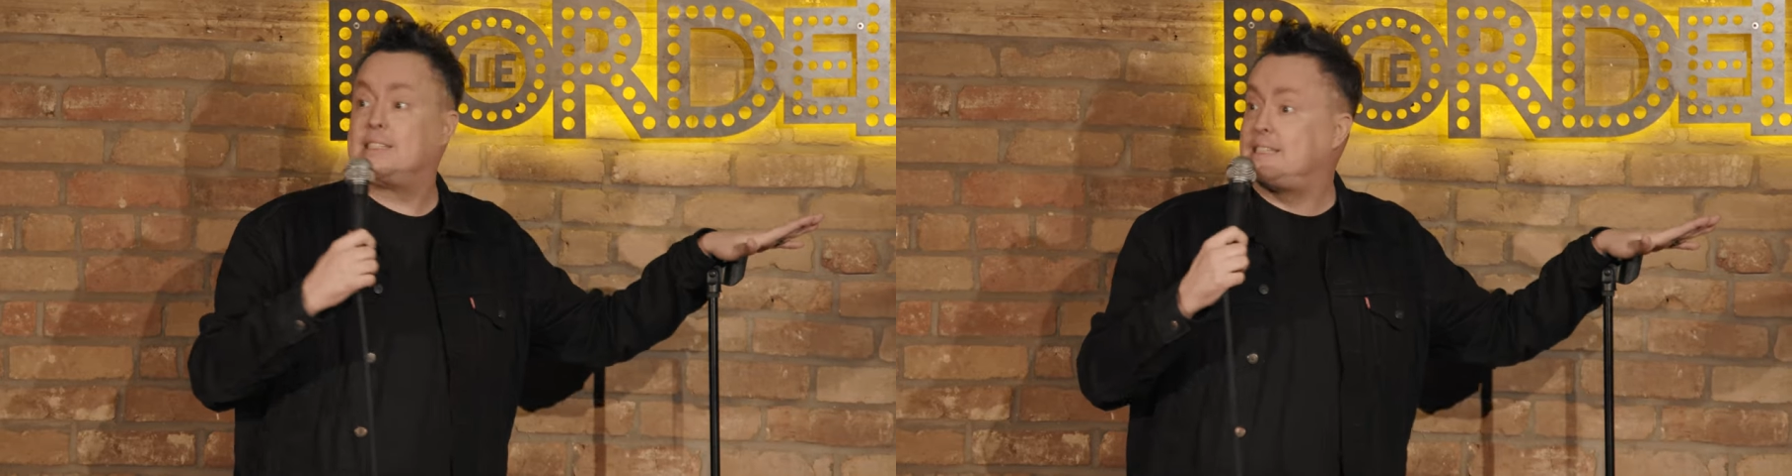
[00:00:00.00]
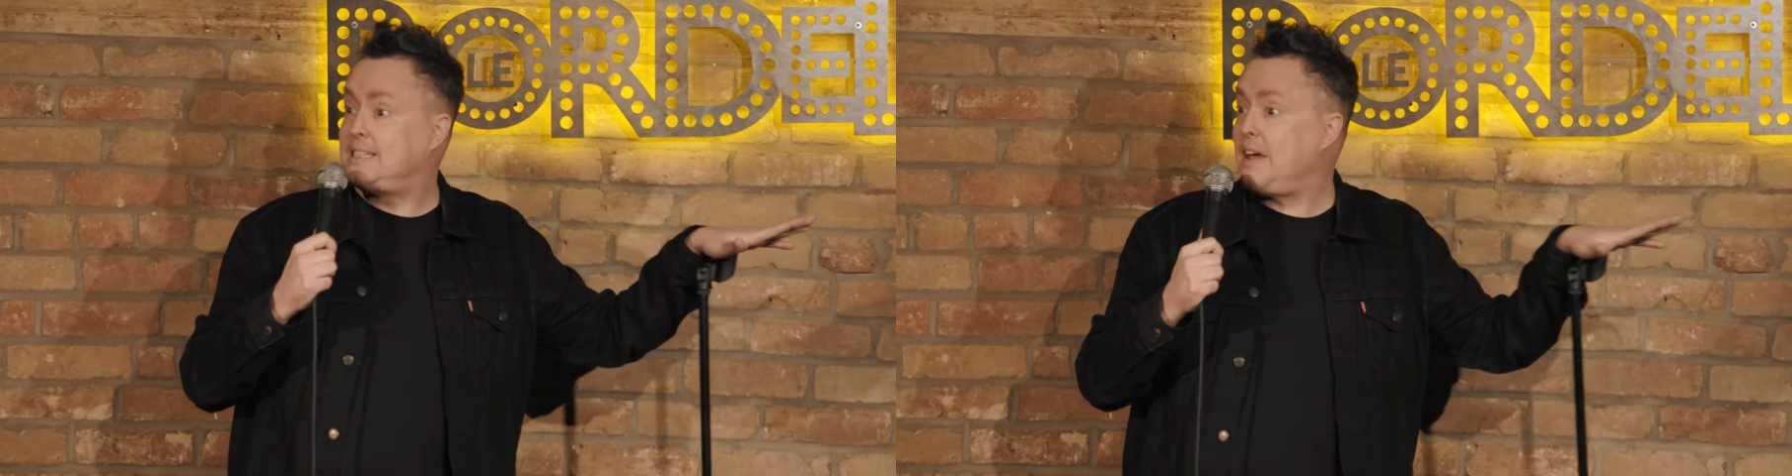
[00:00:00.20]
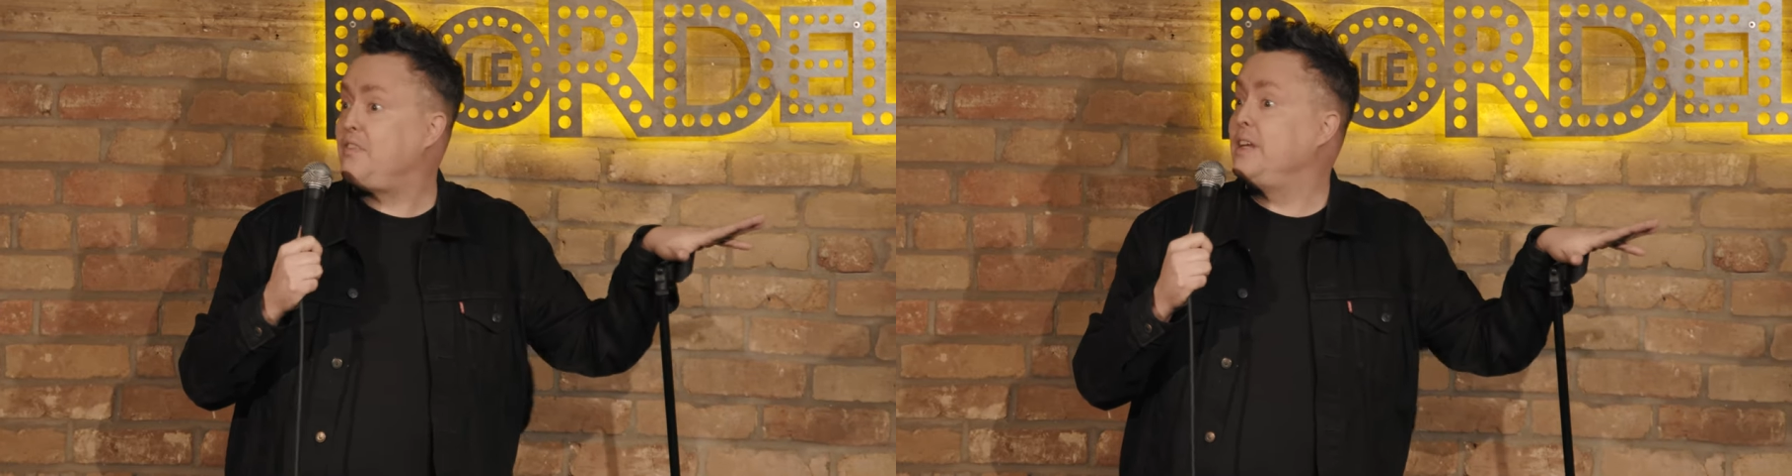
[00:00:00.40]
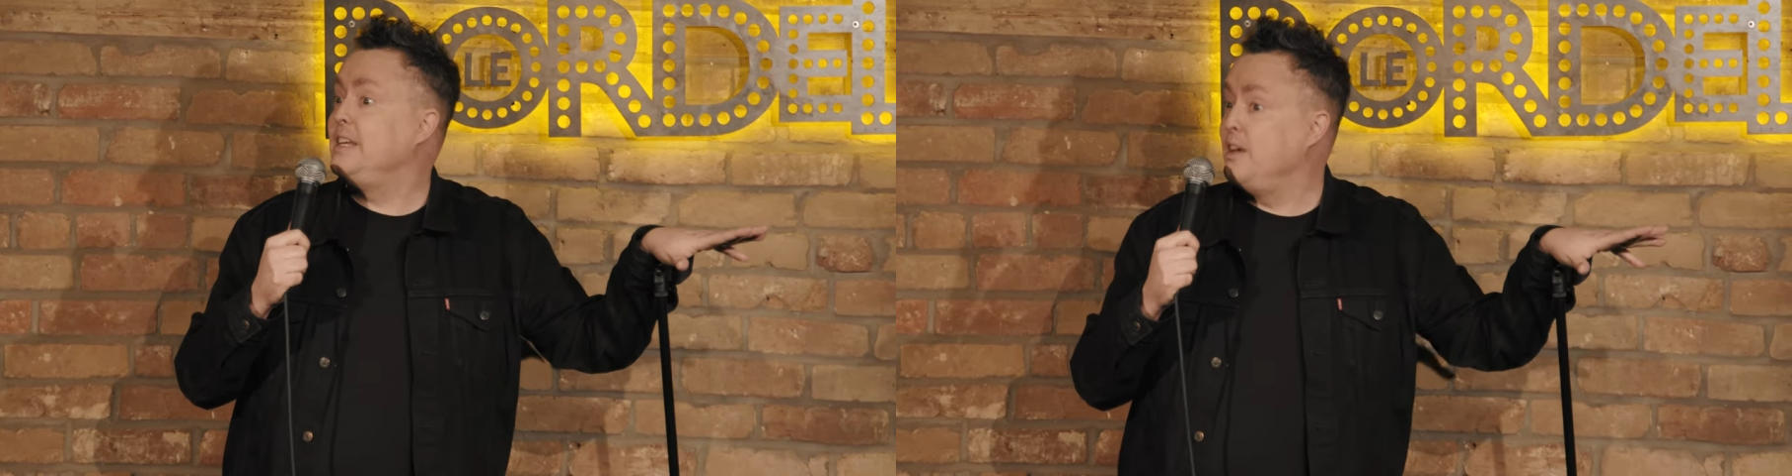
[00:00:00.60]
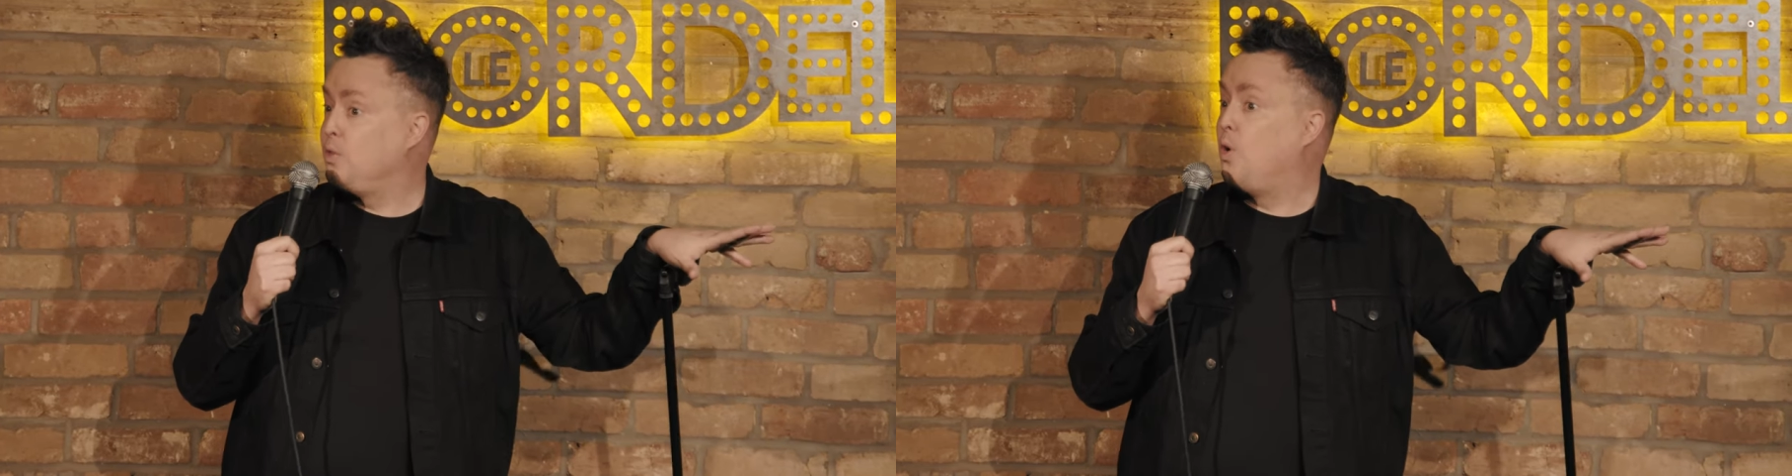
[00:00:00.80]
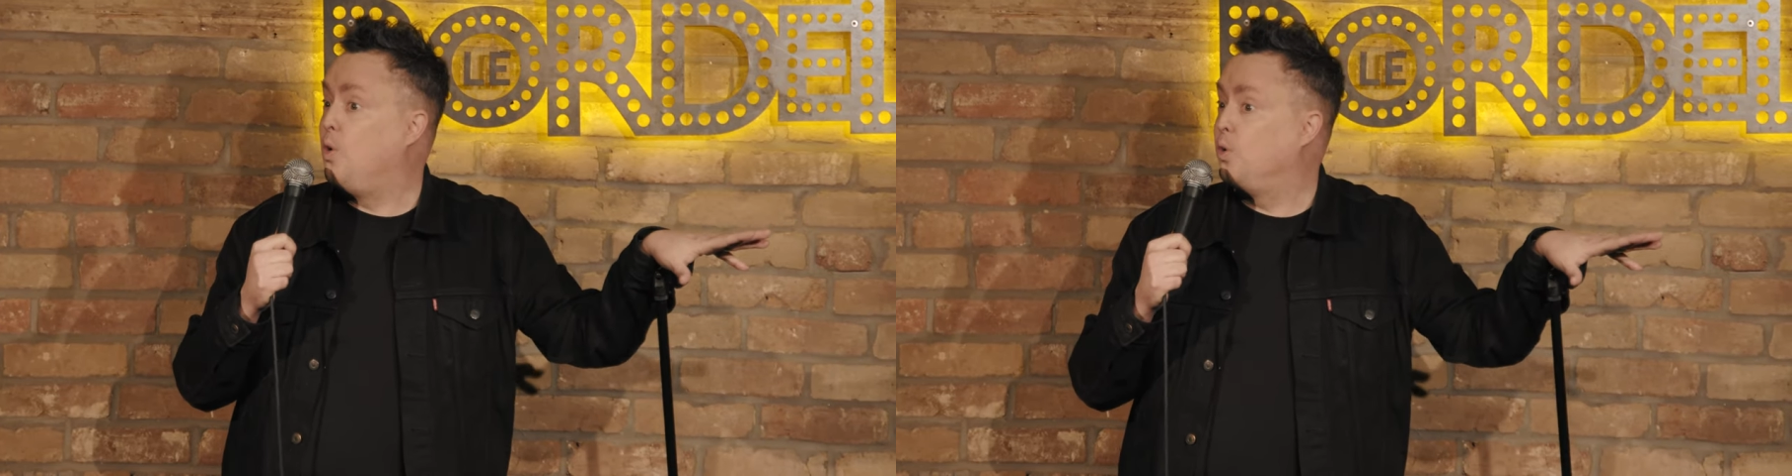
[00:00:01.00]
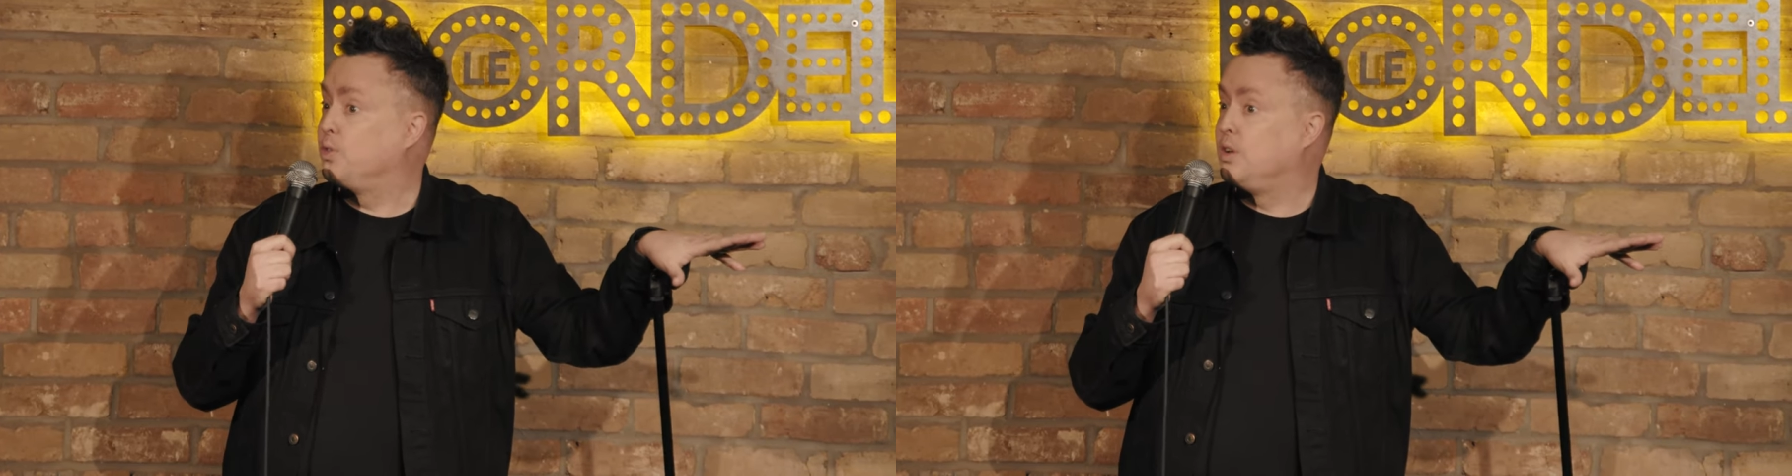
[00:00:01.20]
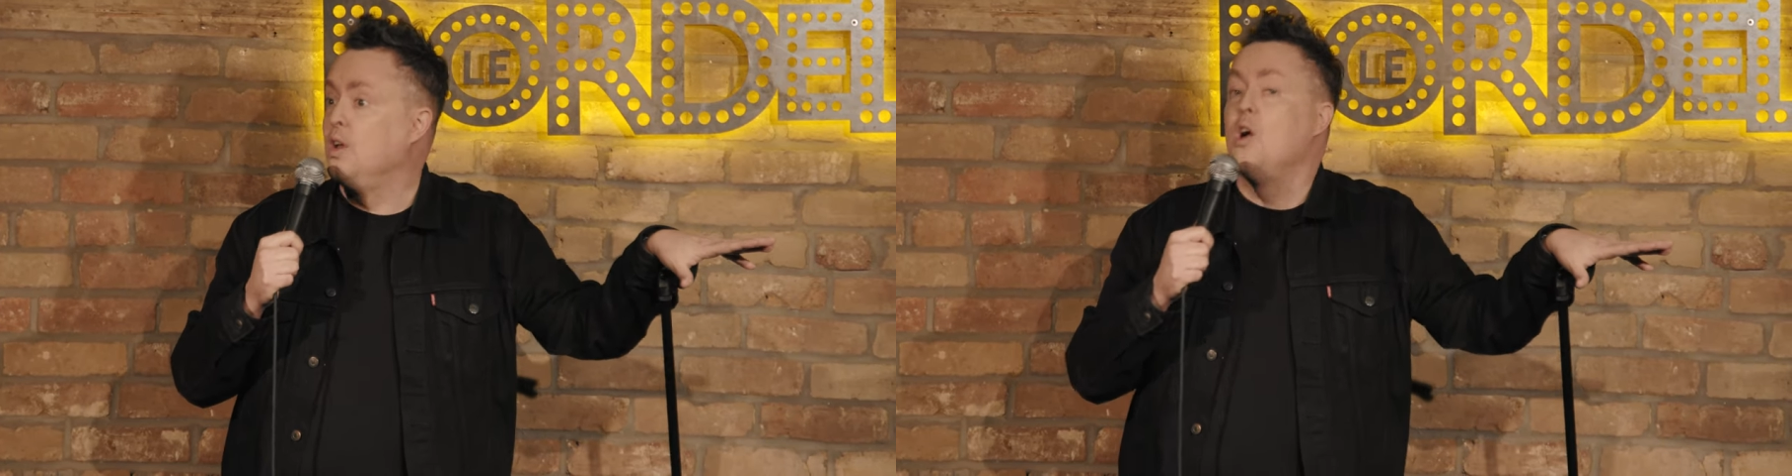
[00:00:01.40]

seven year old